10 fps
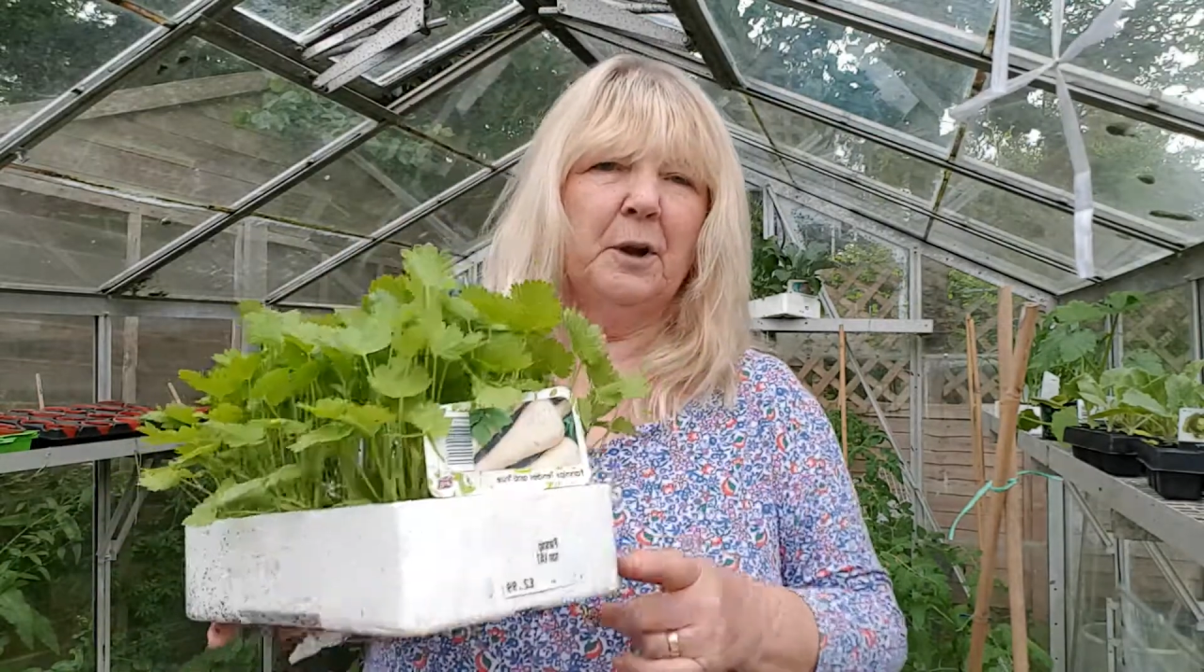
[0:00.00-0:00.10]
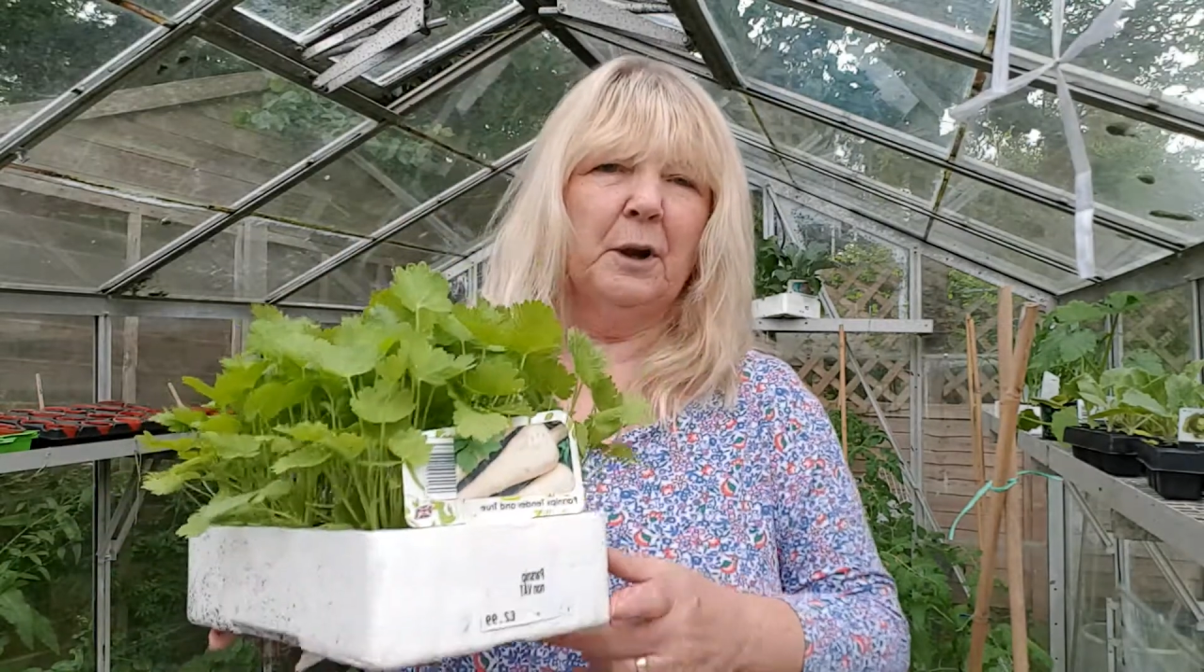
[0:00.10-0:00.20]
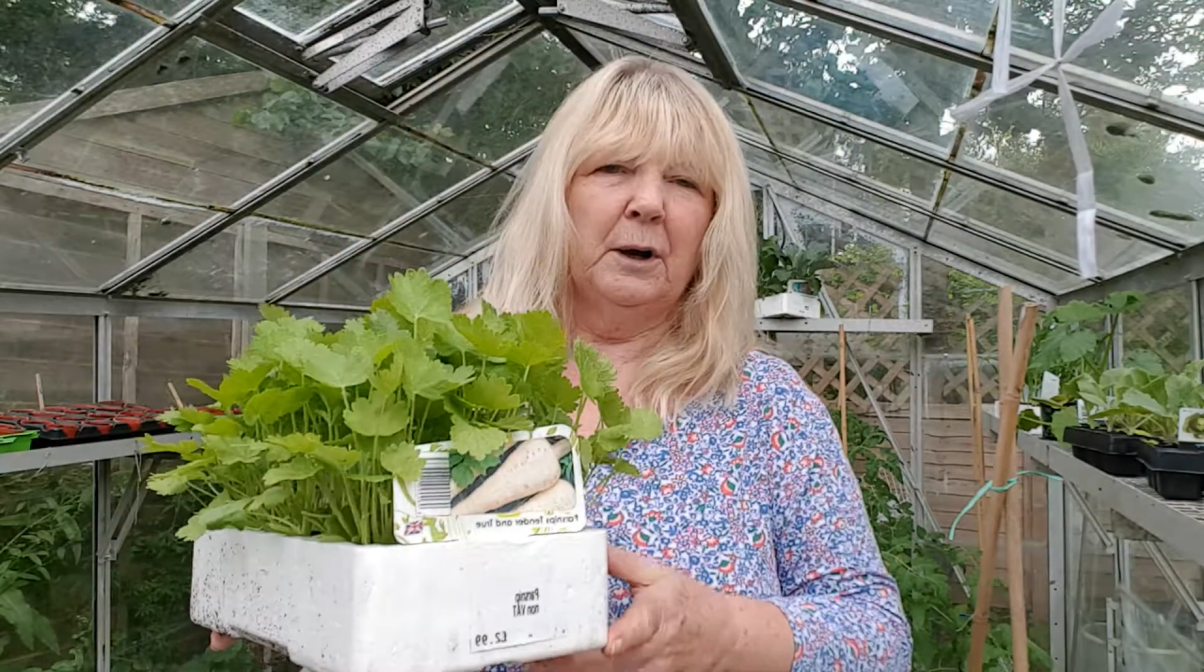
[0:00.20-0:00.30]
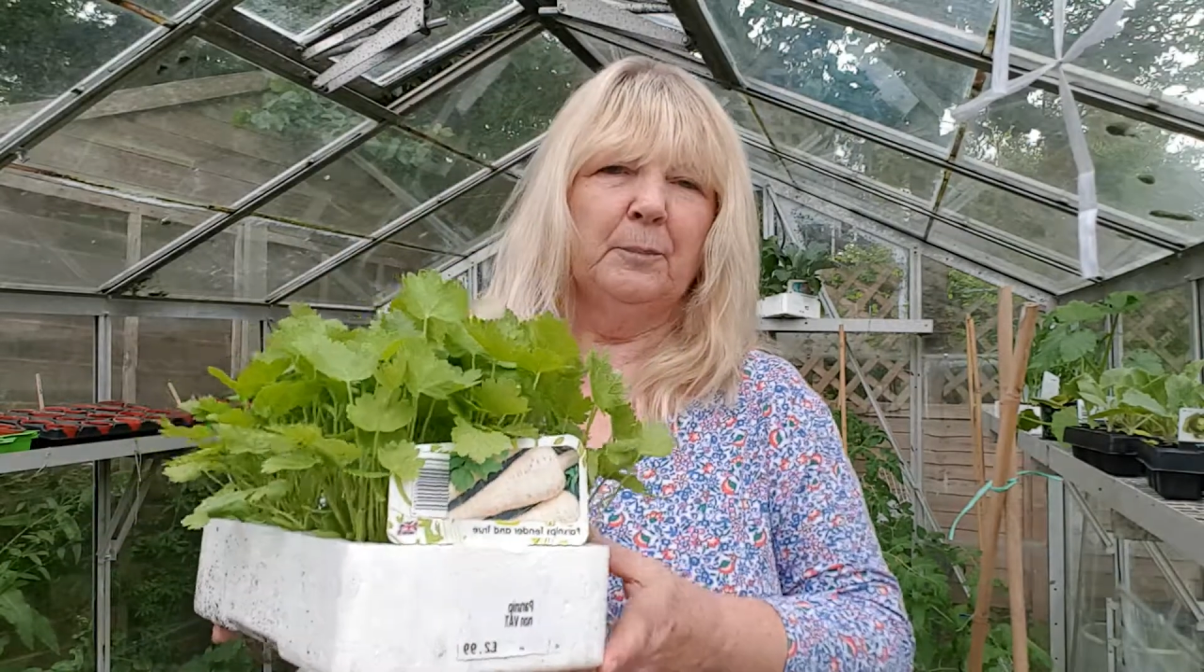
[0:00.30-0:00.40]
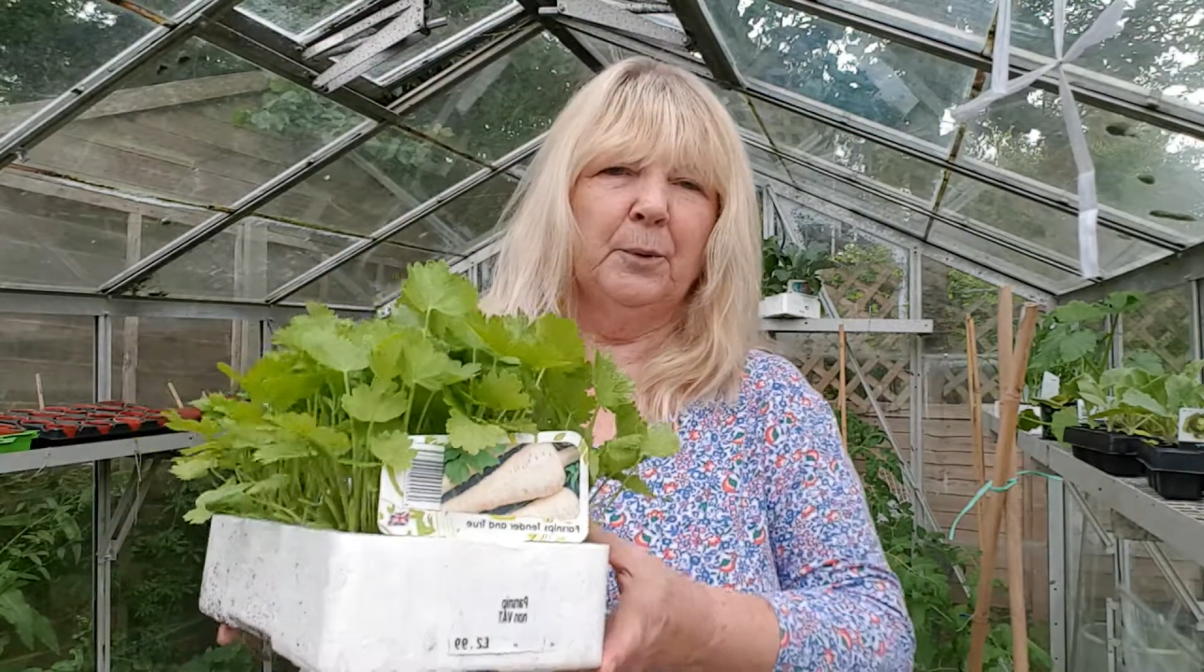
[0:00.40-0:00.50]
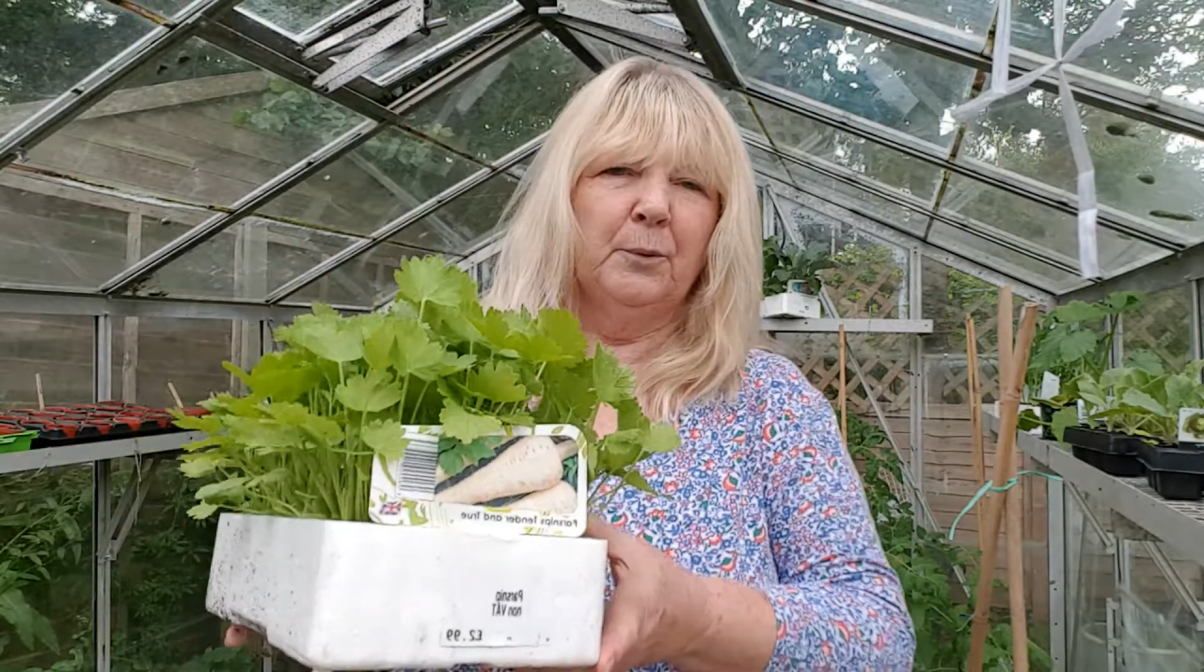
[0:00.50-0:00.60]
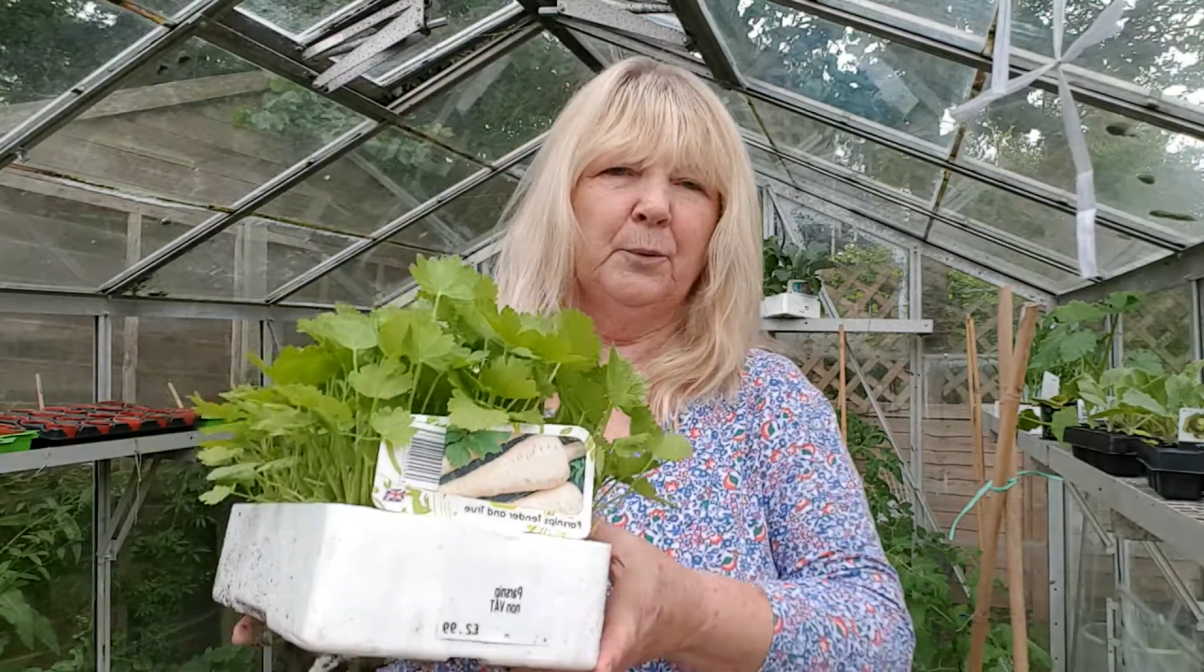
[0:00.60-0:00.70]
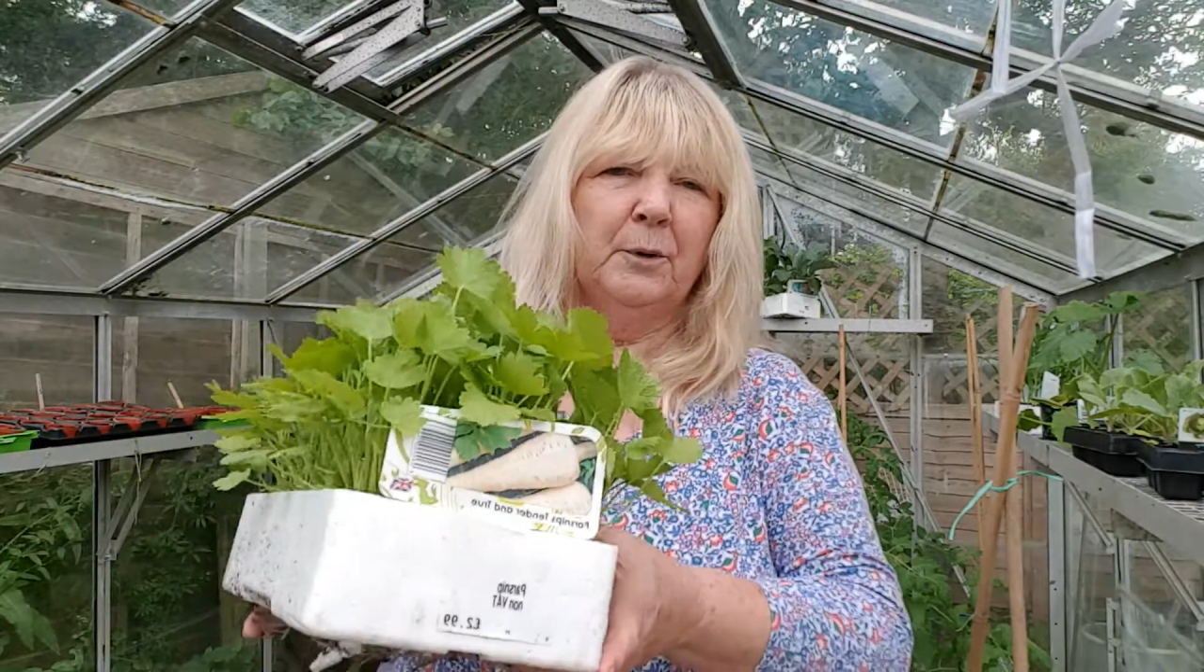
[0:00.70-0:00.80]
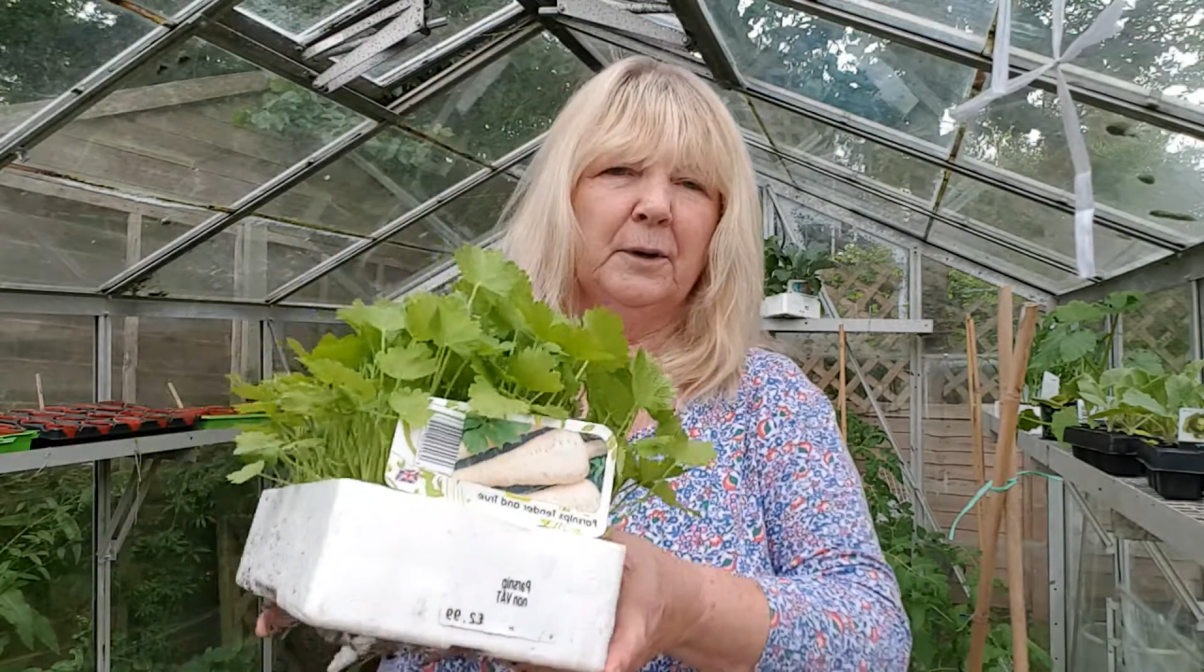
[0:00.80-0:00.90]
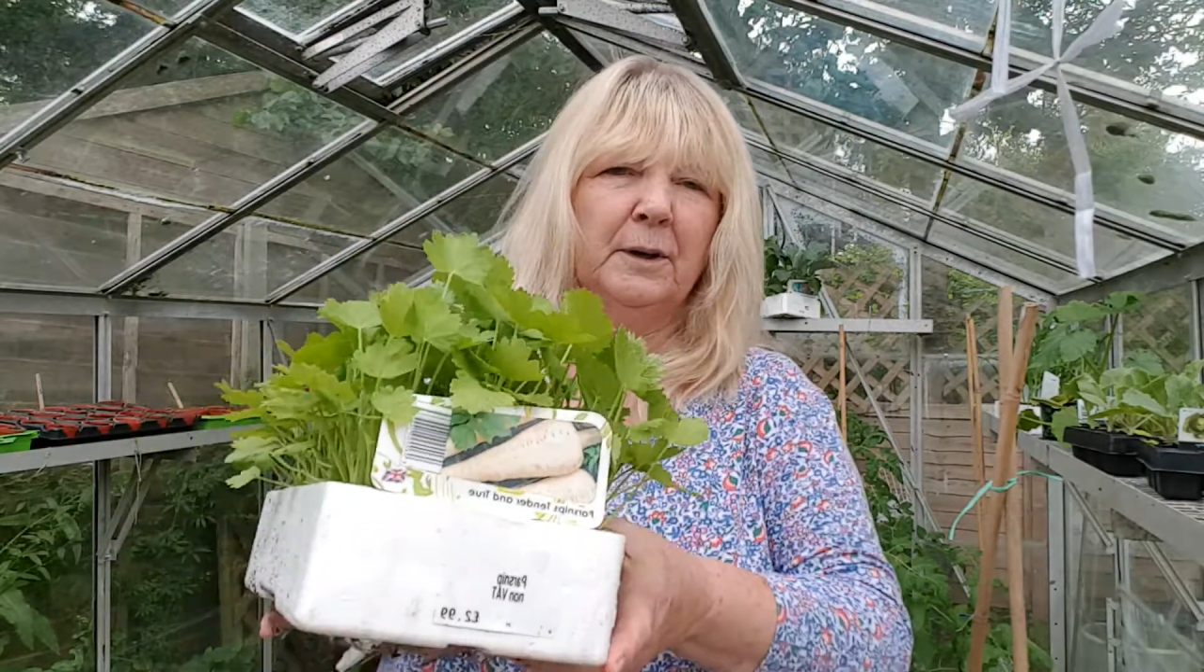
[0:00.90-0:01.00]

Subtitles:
I bought,